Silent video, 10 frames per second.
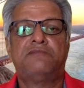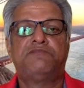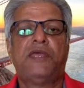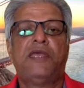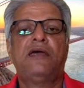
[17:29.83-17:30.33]

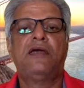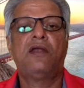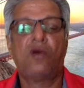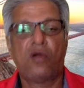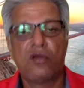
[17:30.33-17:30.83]
paying a
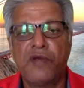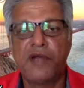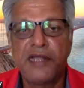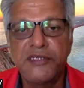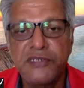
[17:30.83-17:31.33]
lot of
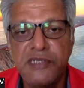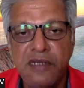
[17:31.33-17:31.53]
attention,